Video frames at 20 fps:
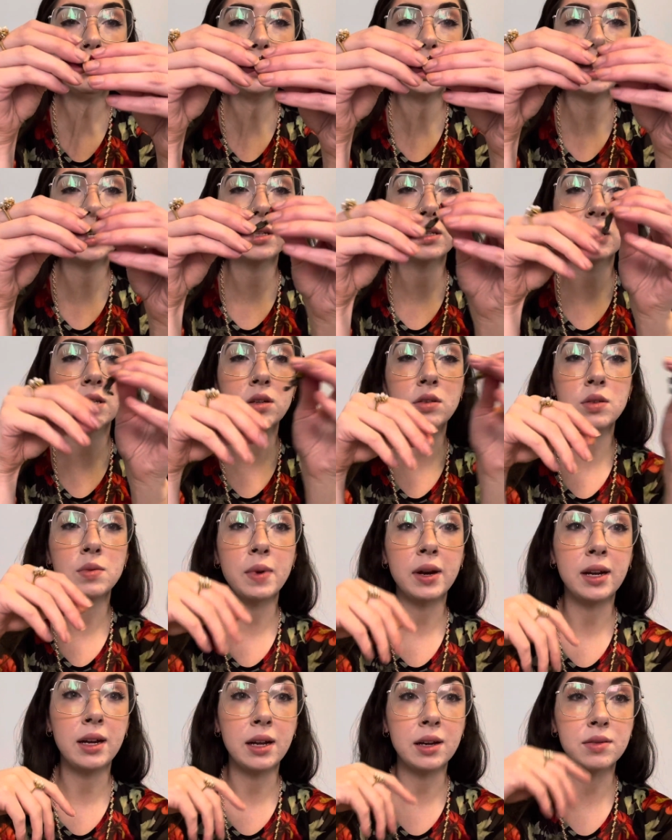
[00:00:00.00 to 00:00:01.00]
Excuse
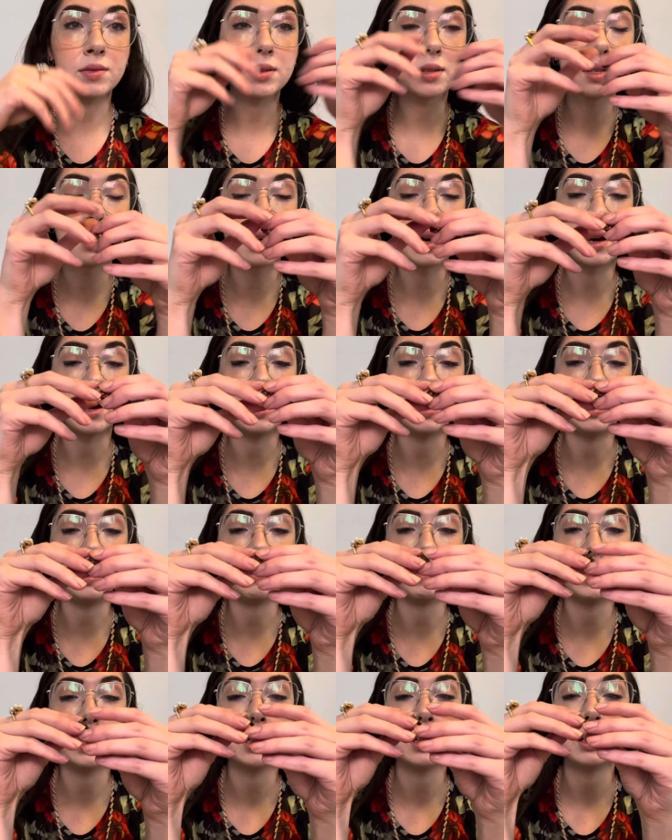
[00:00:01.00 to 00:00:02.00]
my nails,
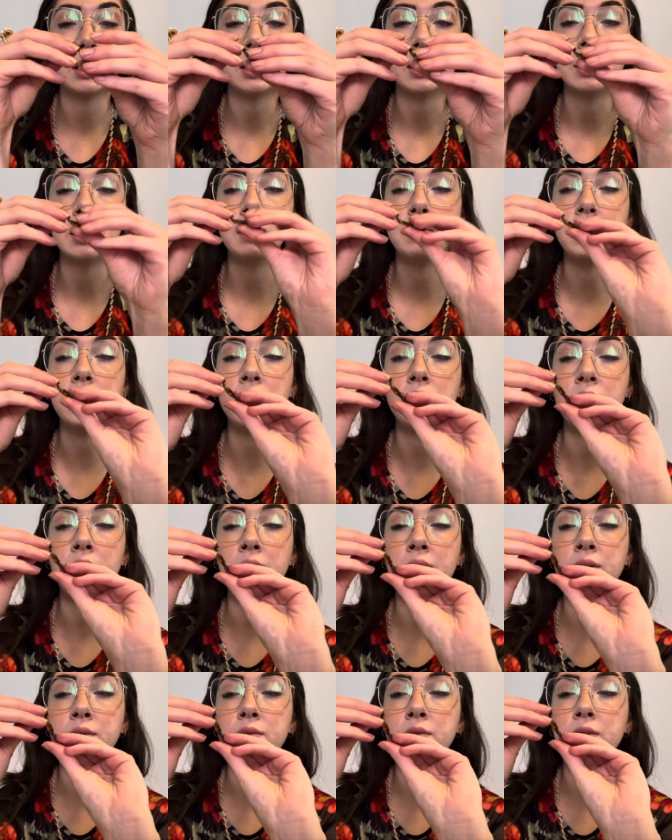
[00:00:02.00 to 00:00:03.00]
I'm in the middle
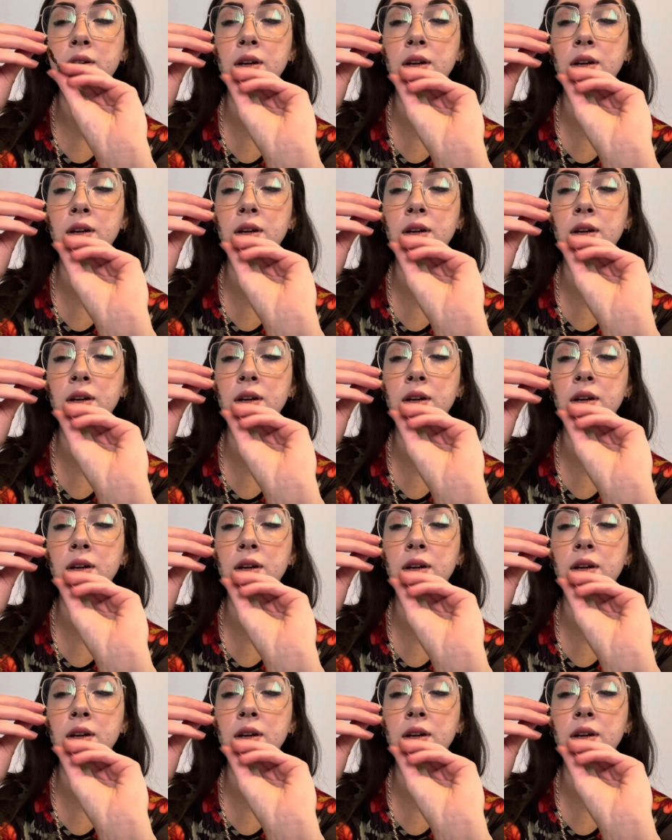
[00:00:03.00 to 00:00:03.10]
of